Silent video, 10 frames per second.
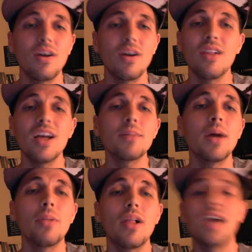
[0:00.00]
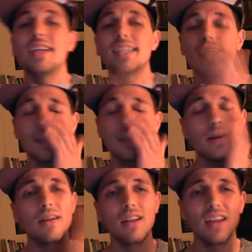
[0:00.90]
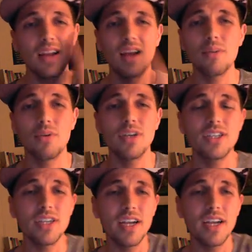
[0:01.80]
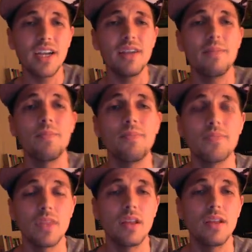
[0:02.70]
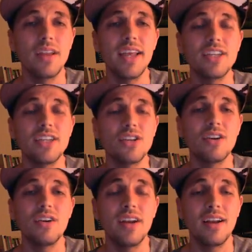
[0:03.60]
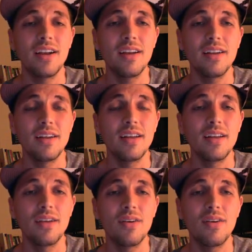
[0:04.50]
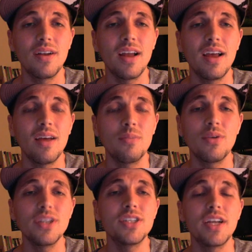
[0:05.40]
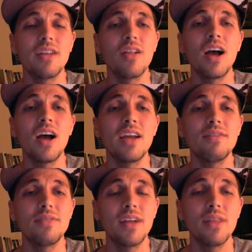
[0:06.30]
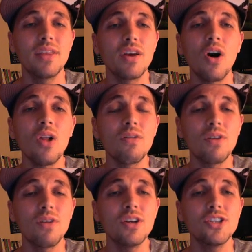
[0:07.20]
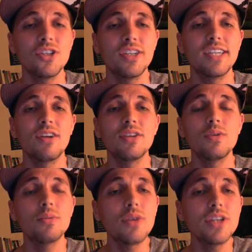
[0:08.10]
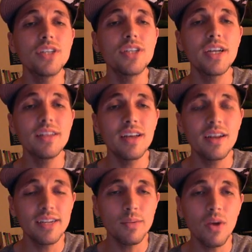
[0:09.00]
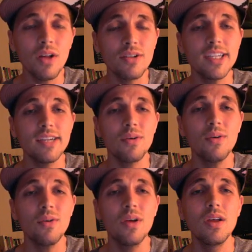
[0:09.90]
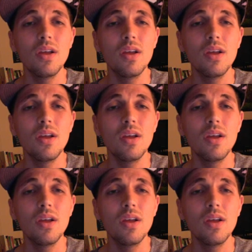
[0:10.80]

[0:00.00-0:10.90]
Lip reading: know, I like my plants, and I appreciate nature, and, you know, and I appreciate life. And I think all of us should start to appreciate that as well. So,